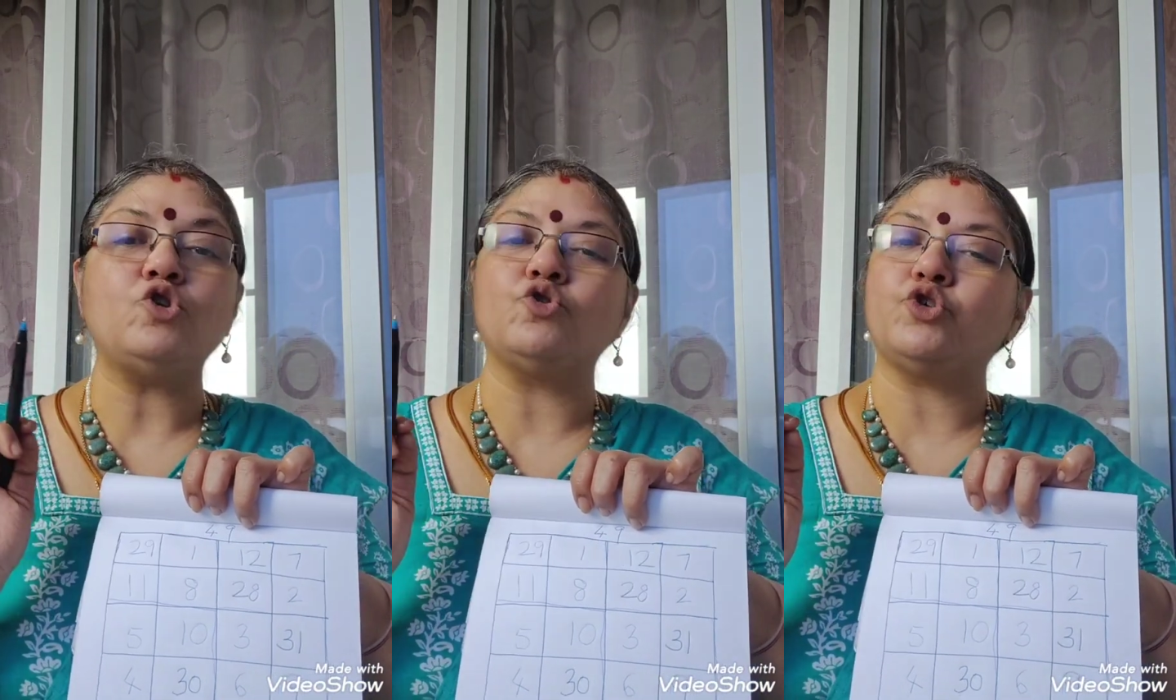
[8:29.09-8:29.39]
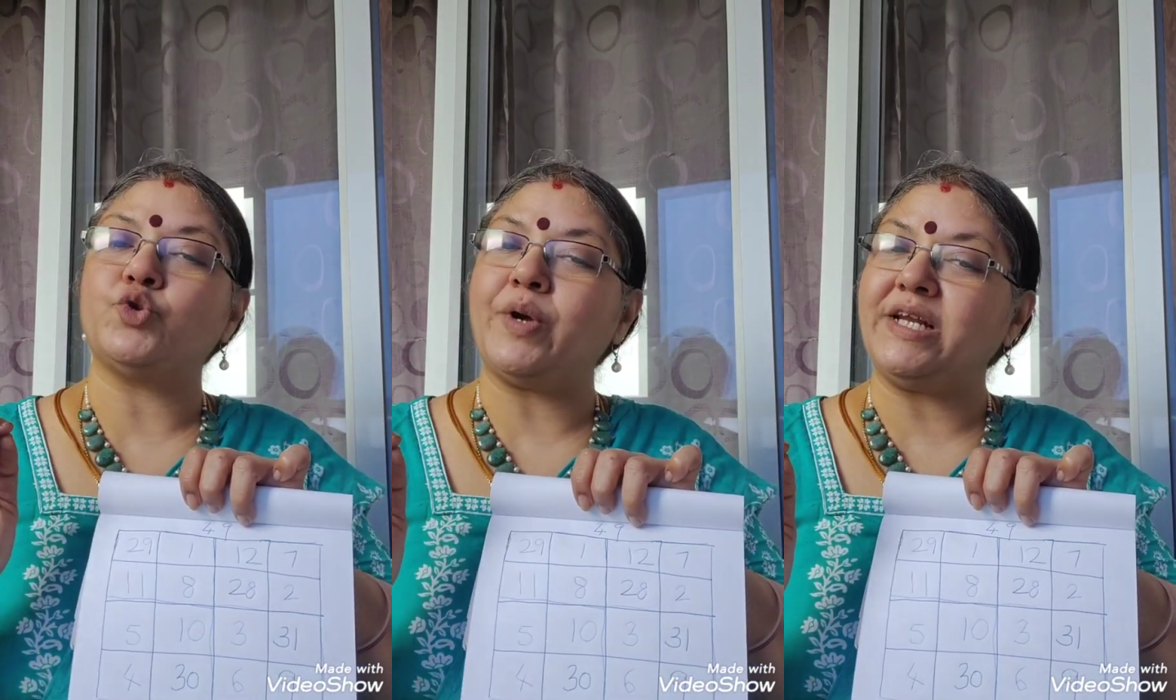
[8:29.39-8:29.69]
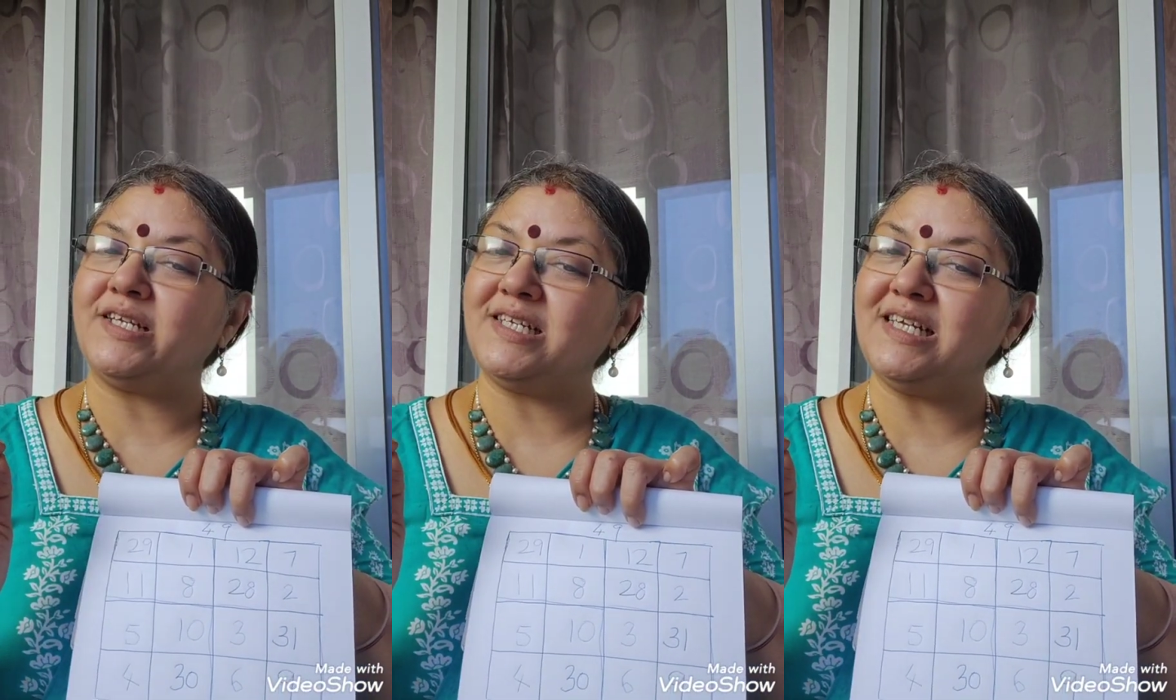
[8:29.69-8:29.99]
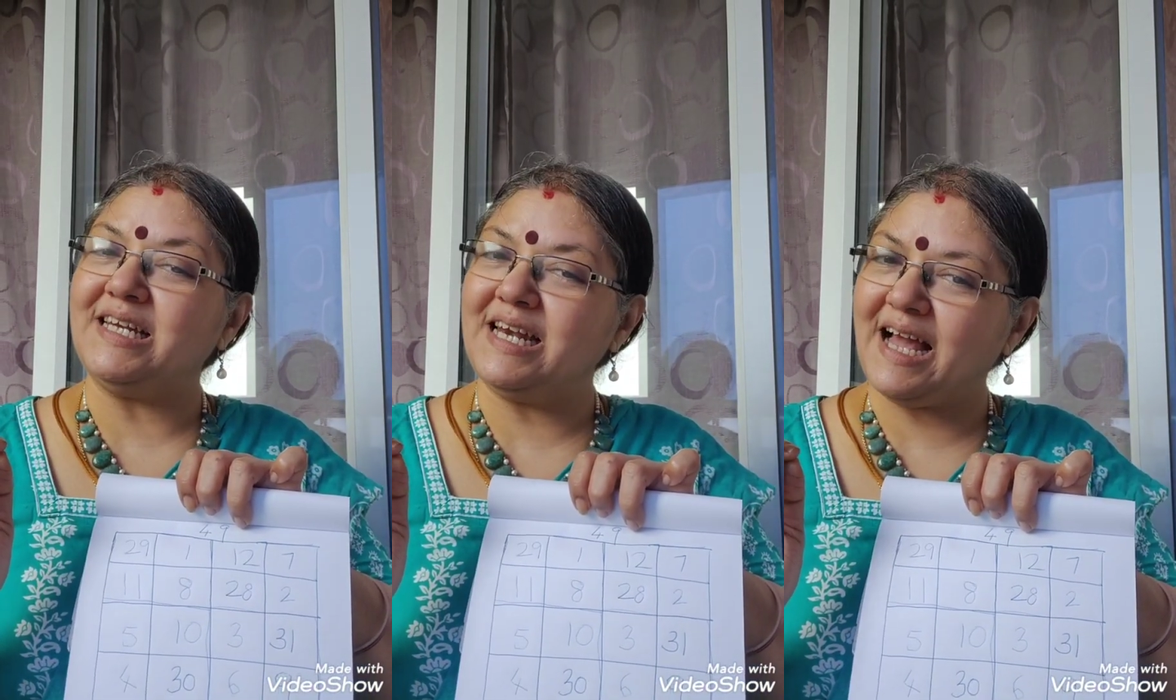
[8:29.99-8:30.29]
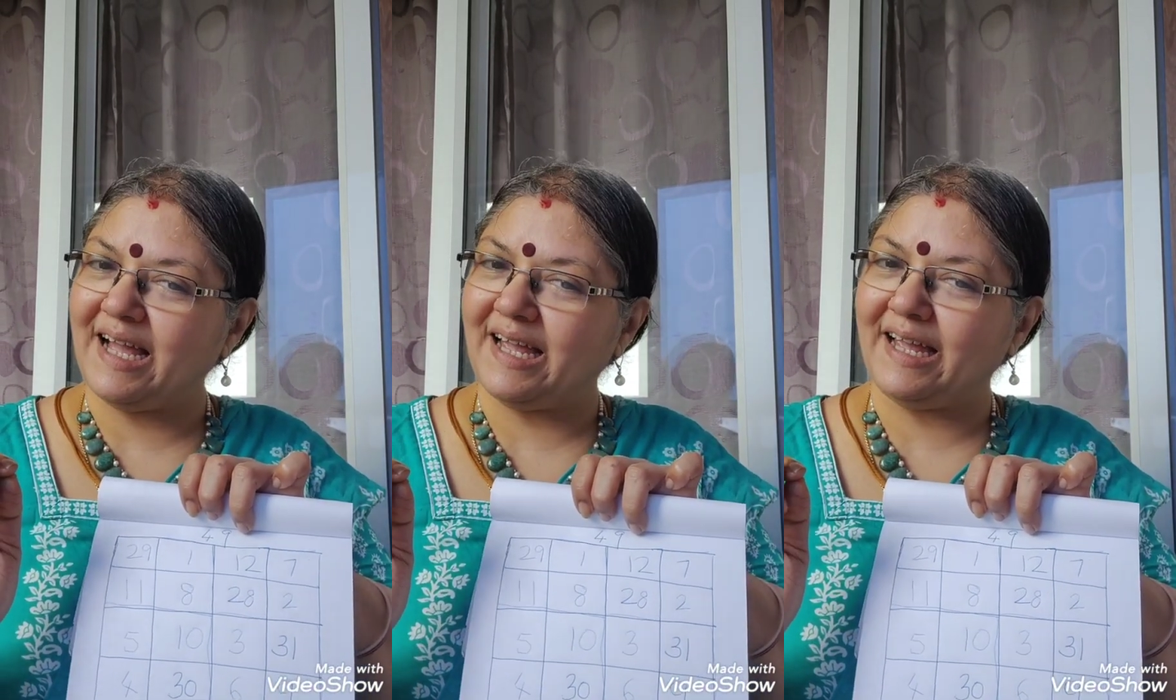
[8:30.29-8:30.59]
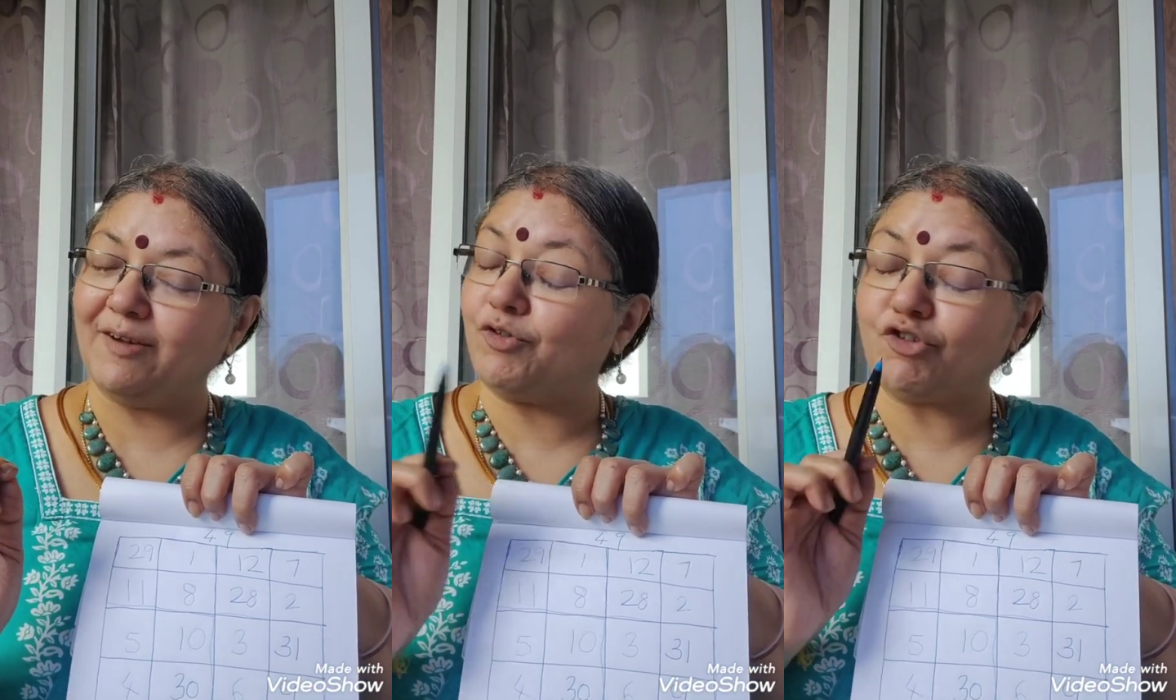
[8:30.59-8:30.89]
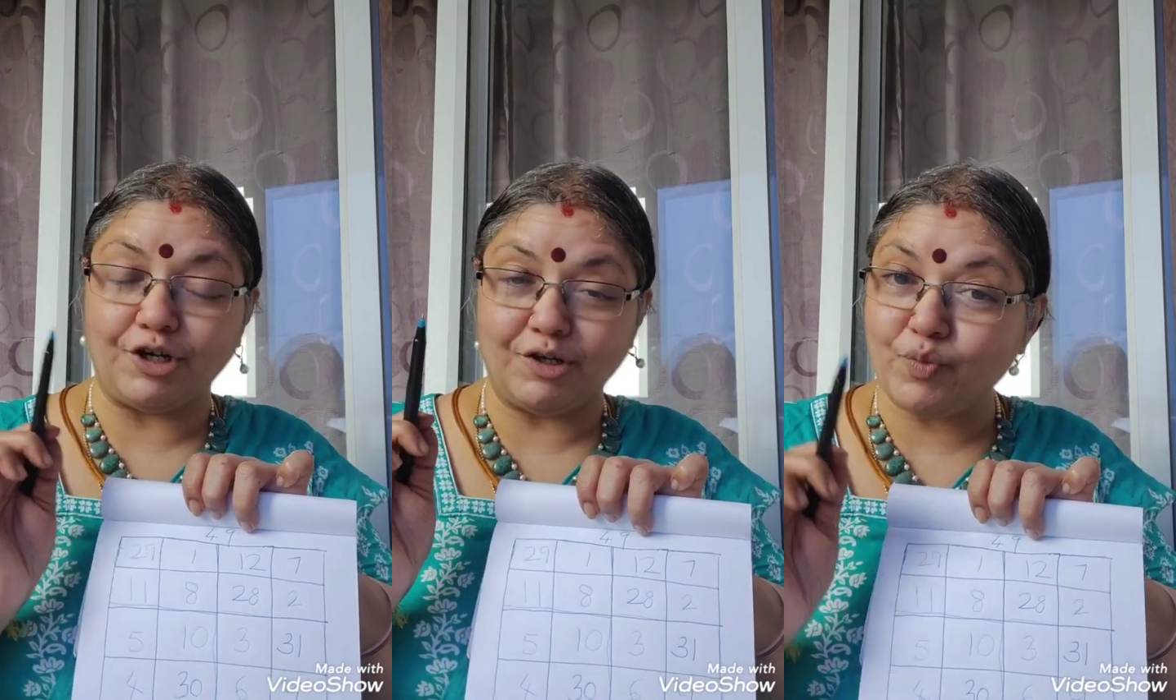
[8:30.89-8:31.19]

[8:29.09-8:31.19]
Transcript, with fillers: to 29 uh, sorry